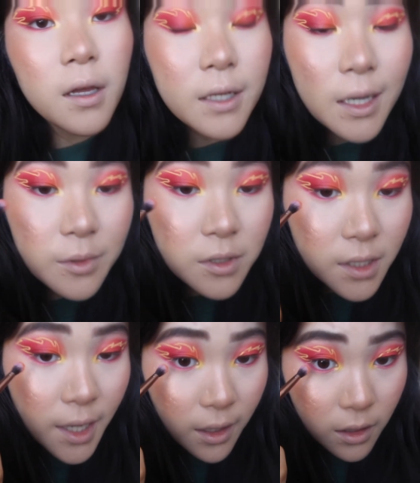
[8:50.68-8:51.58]
And now I'm going
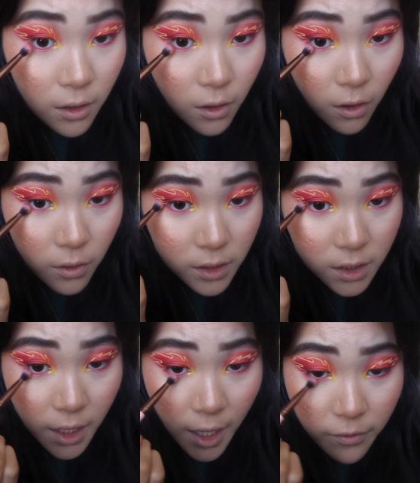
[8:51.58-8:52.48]
to take the orange
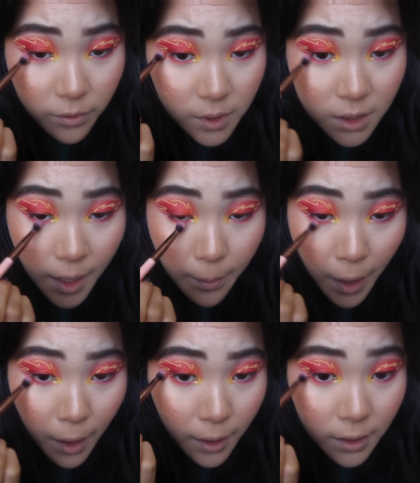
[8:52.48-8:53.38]
shade from the same
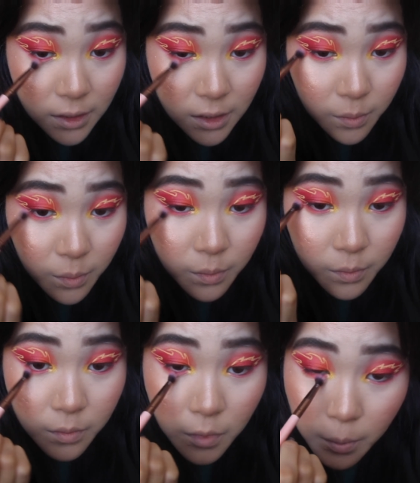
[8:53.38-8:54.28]
palette and just
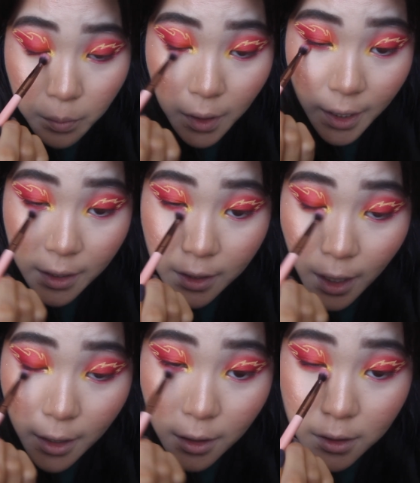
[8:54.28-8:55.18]
blend
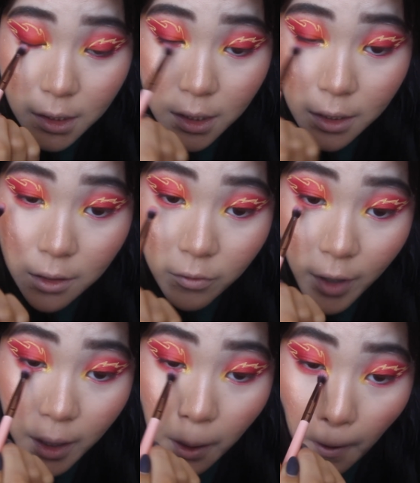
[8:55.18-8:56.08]
that underneath the
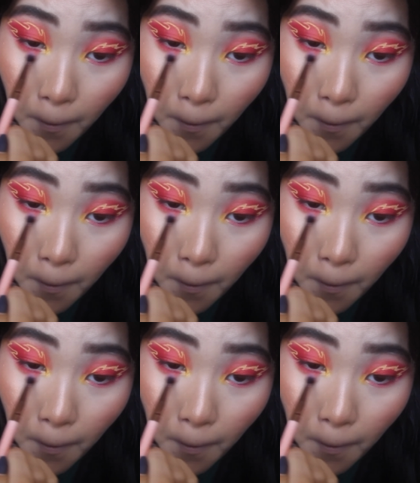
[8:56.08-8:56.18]
red,